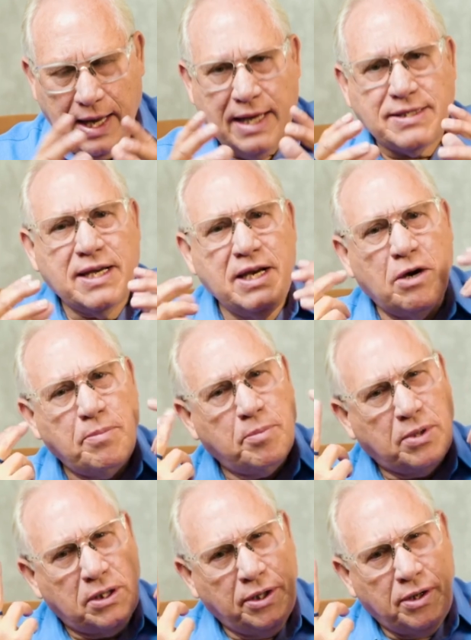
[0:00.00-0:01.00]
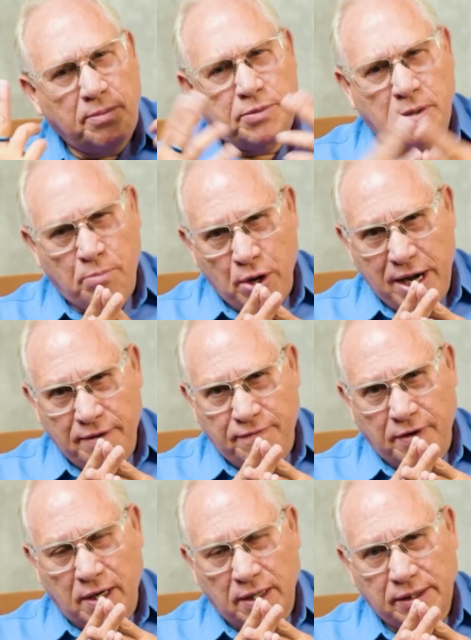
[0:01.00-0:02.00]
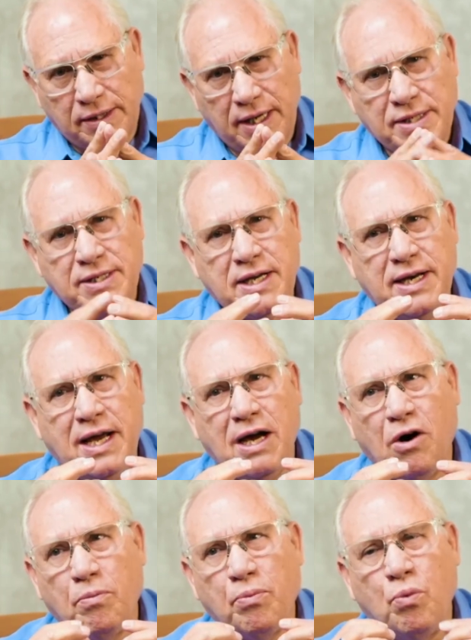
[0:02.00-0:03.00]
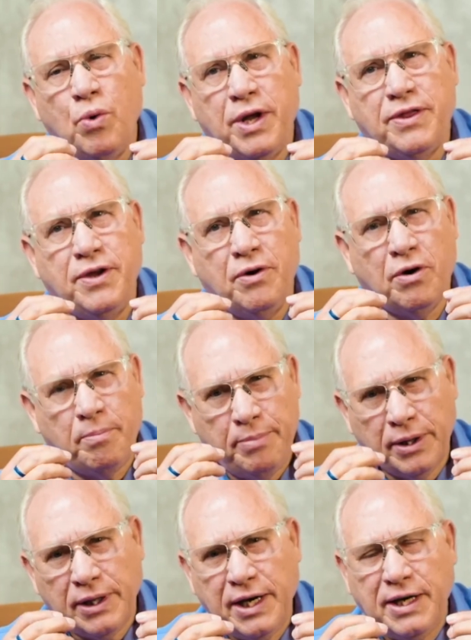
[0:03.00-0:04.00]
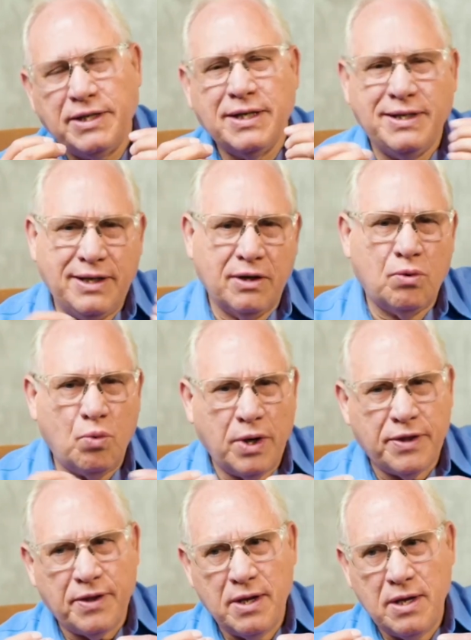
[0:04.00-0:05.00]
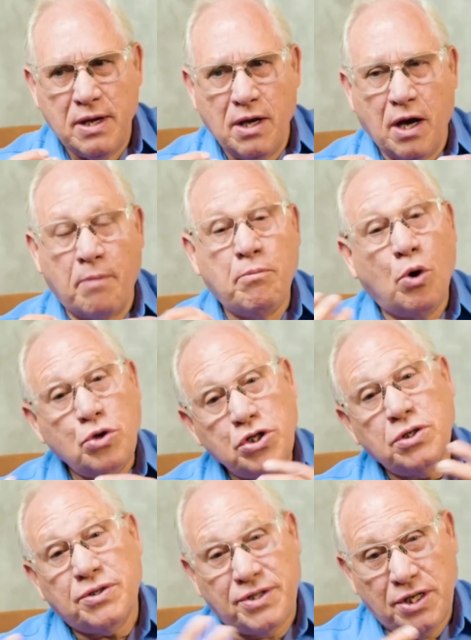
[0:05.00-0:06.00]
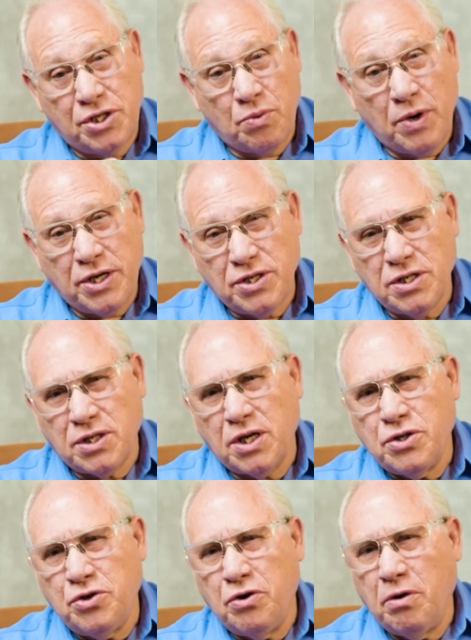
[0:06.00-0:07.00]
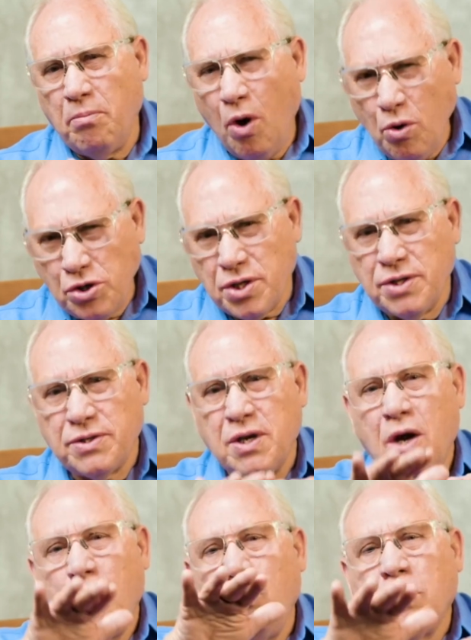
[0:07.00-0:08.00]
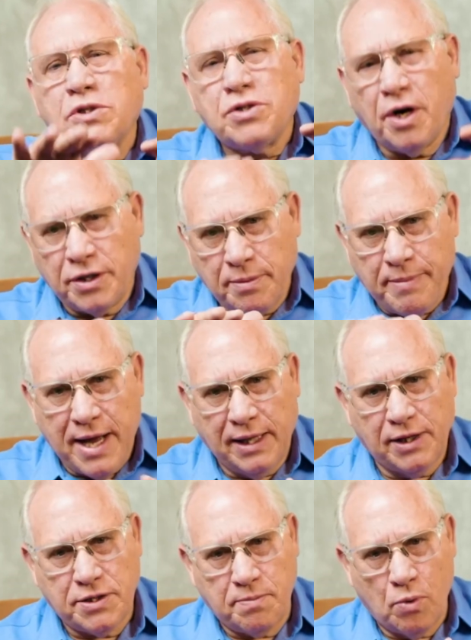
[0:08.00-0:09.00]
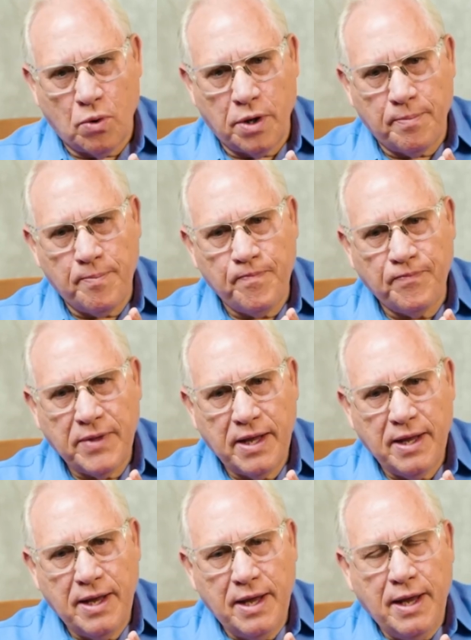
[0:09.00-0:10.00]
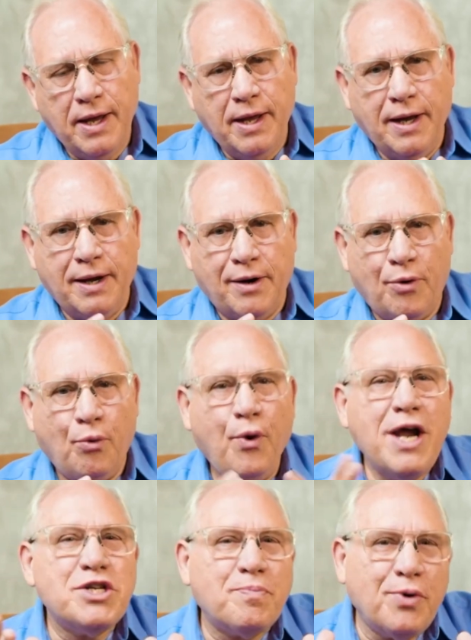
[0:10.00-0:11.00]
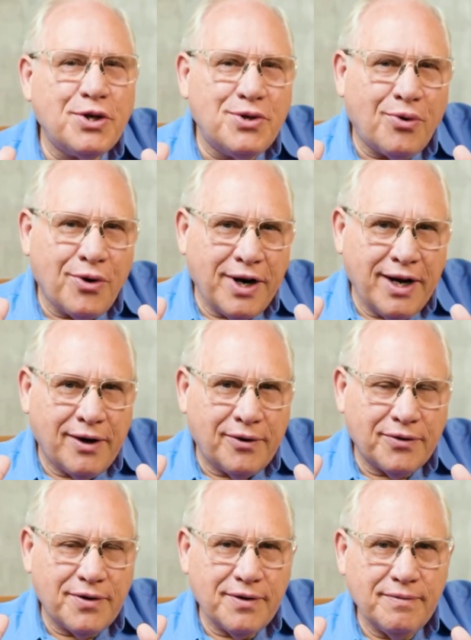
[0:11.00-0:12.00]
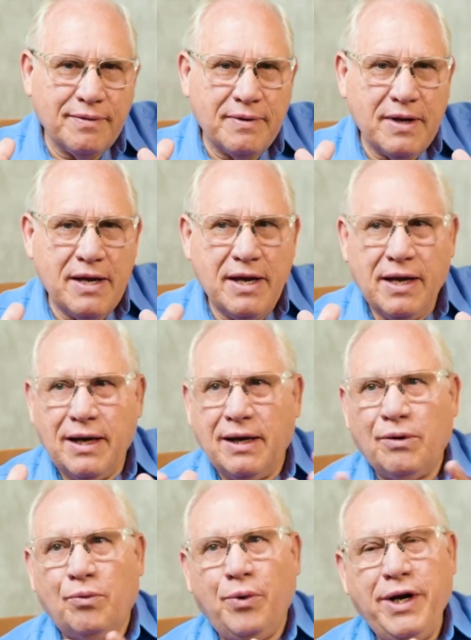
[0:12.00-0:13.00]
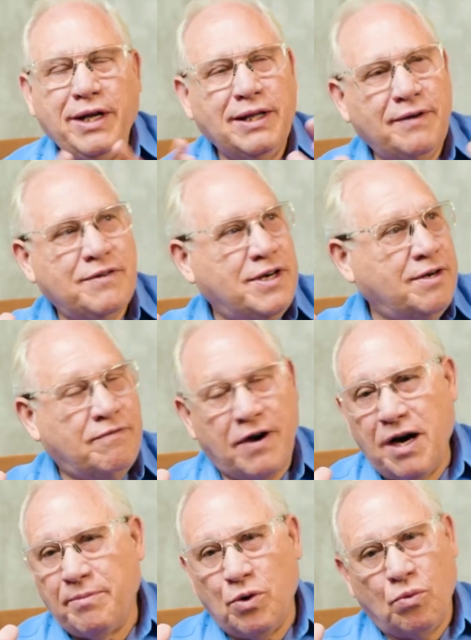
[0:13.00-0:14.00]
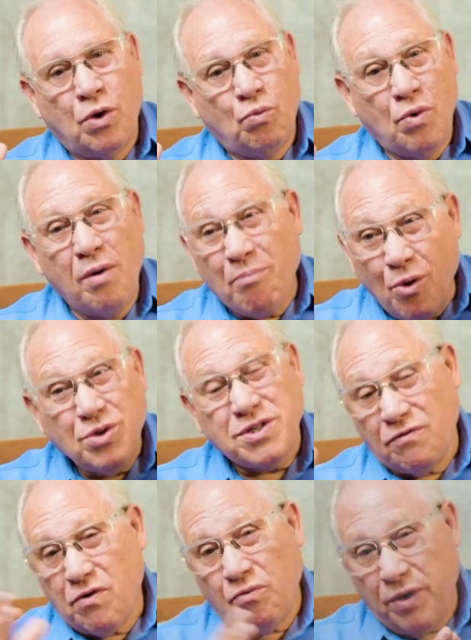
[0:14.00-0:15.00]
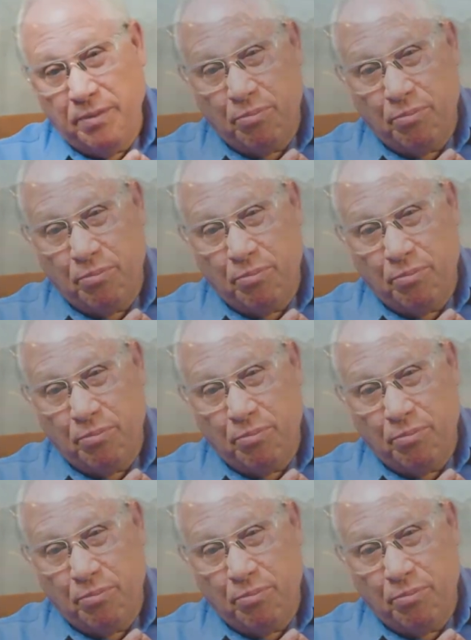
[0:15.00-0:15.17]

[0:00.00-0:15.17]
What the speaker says: It's going to help clear up the brain fog. It's going to help with your ability to deal with emotional situations, because your emotions will start to balance more. Respiratory health. We live in an environment where most of what we